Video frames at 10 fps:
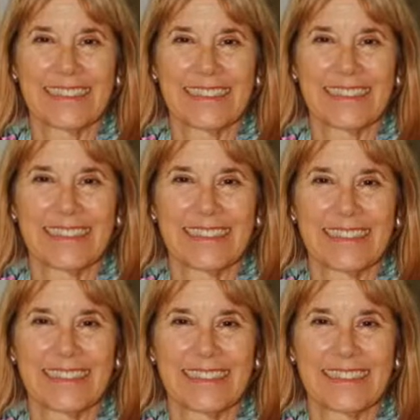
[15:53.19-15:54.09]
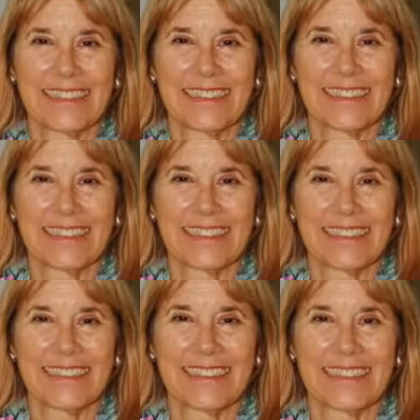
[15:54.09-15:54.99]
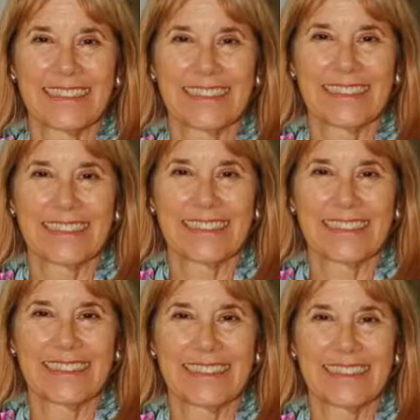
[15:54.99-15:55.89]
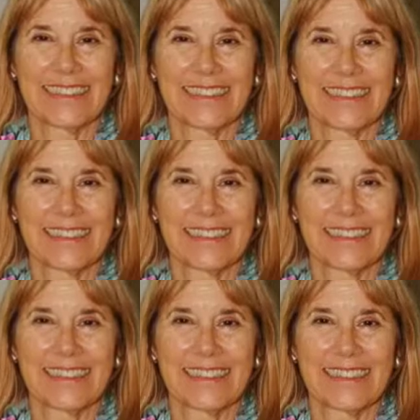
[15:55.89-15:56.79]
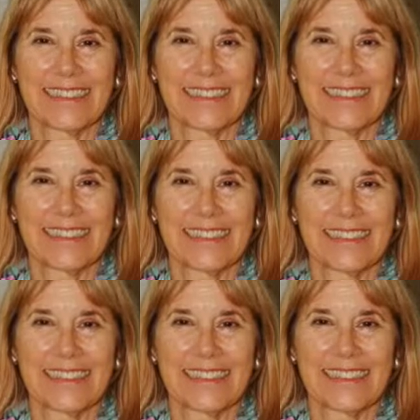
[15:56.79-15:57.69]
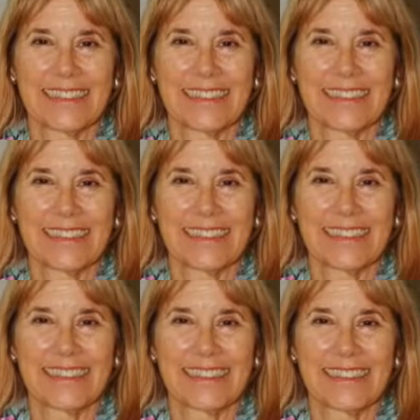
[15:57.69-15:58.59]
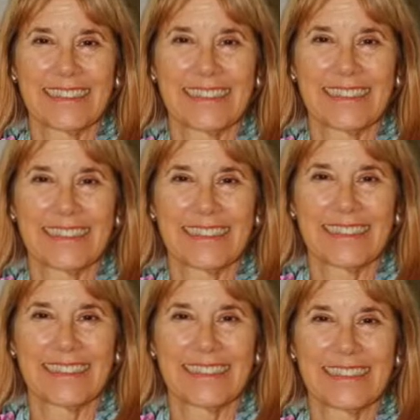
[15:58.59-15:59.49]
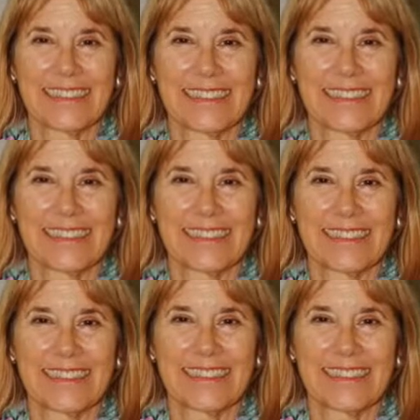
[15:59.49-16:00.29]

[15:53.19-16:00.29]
This person isn't speaking.